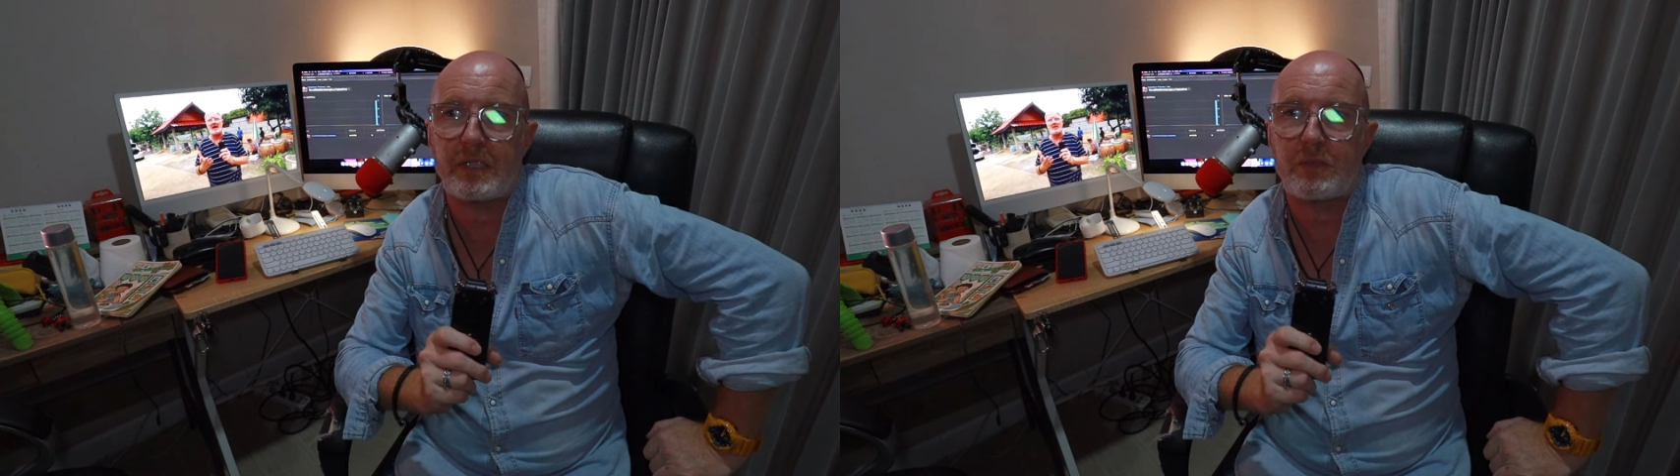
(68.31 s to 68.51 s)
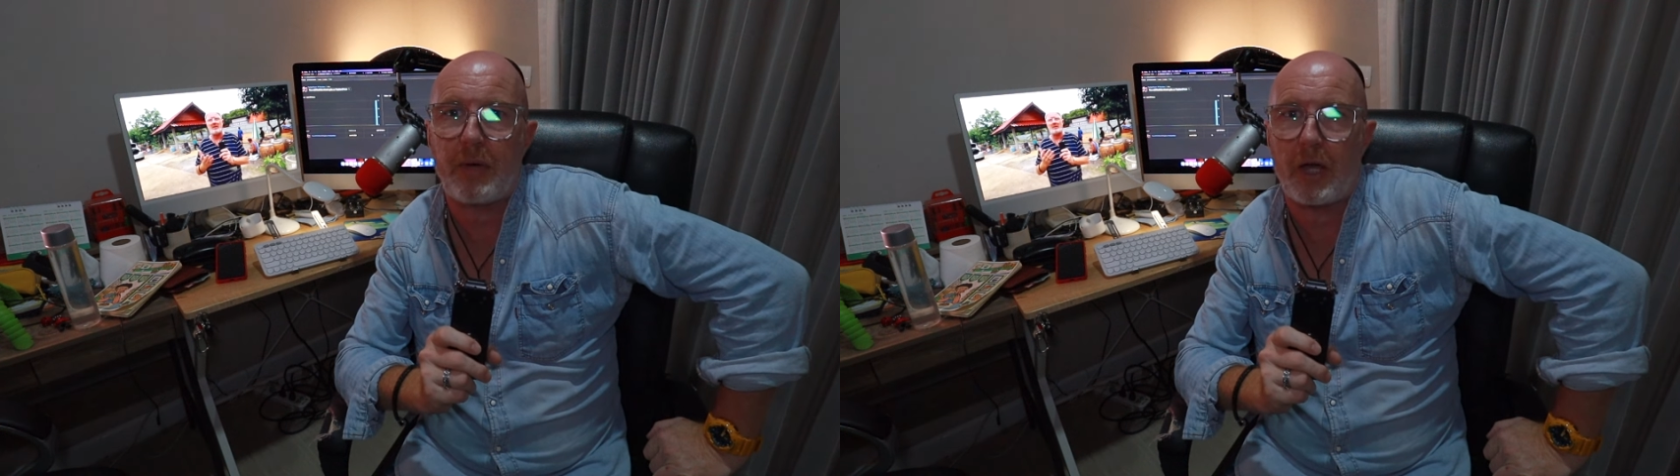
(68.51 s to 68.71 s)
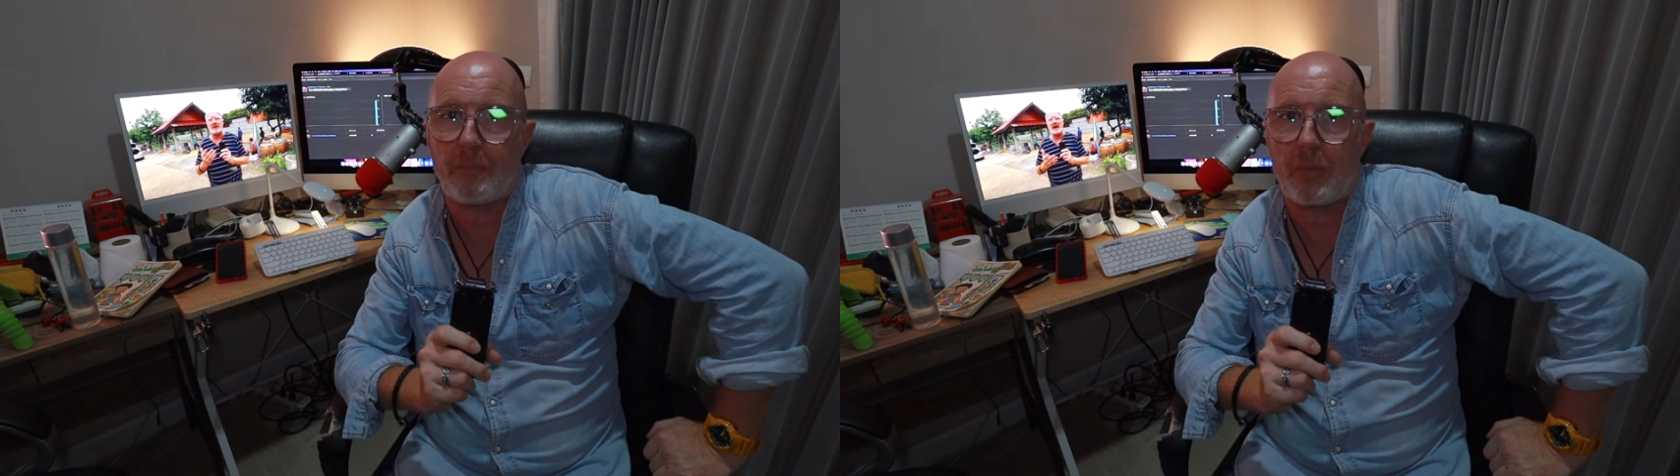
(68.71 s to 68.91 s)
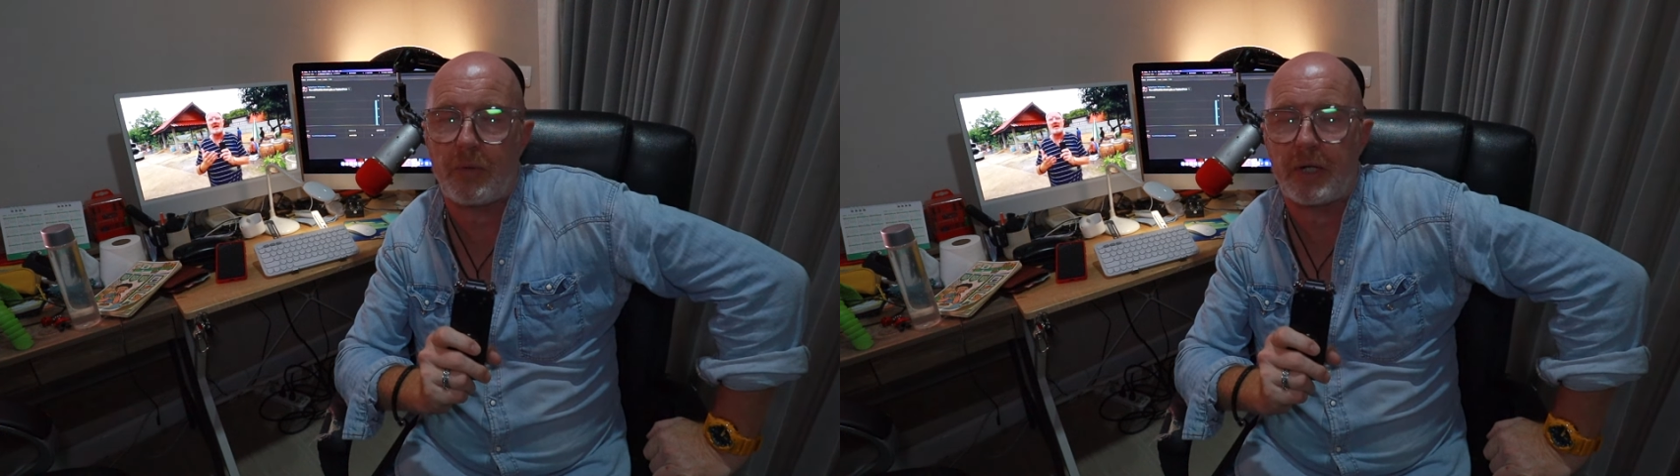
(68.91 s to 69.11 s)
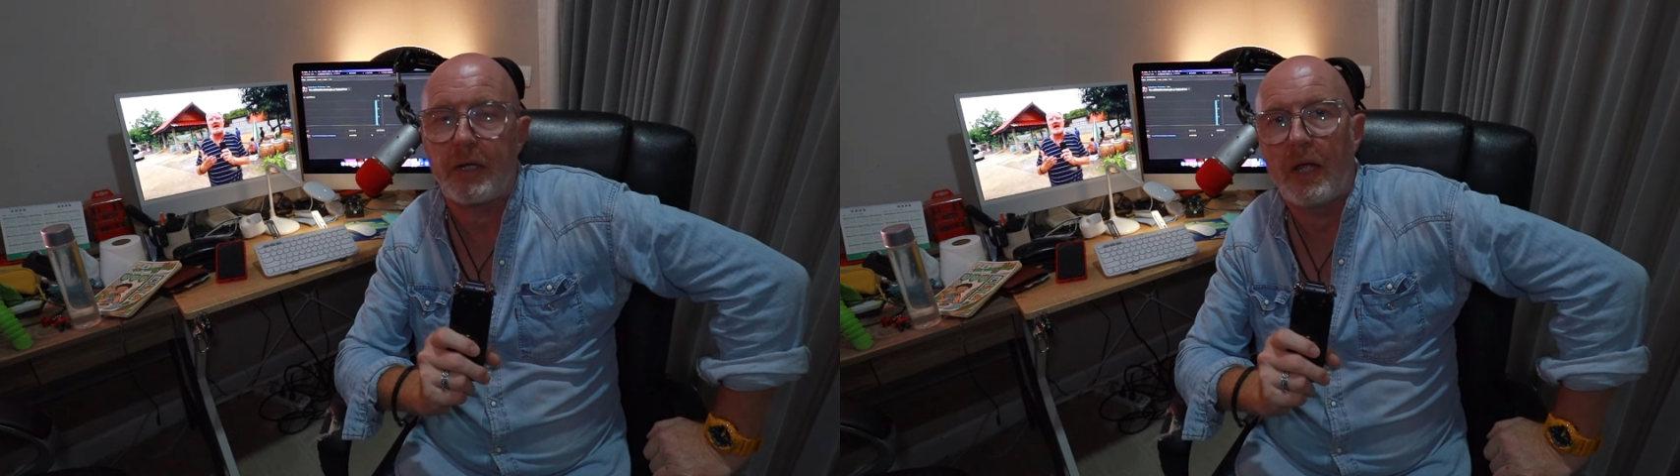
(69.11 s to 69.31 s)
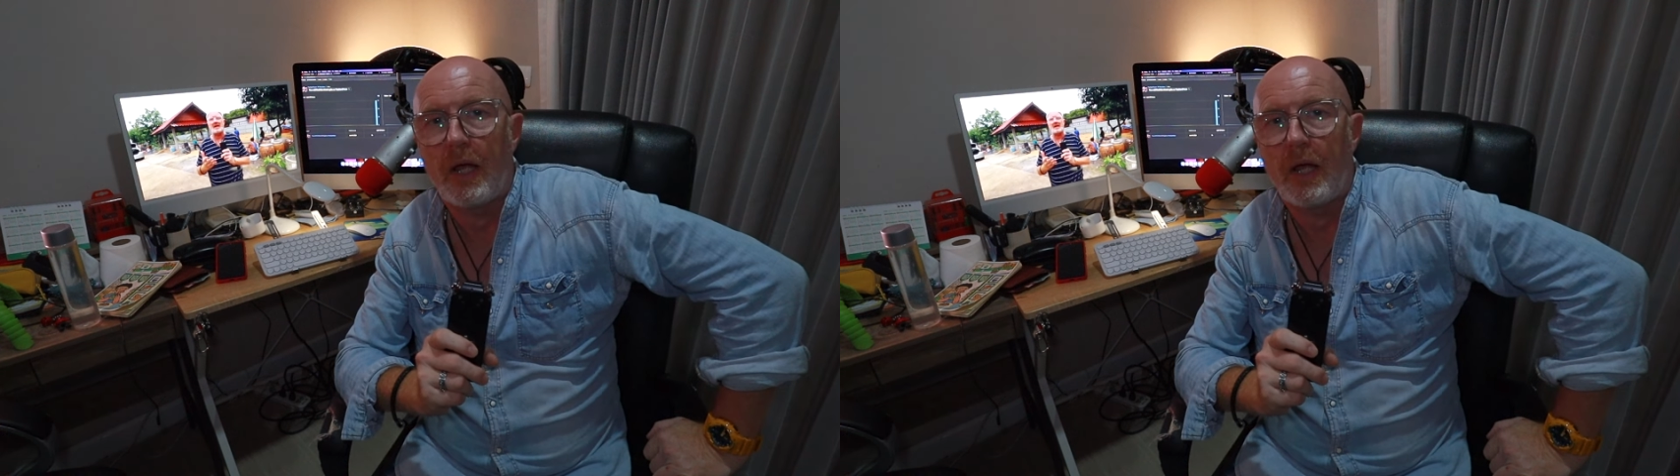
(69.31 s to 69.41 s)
this is the way I put it,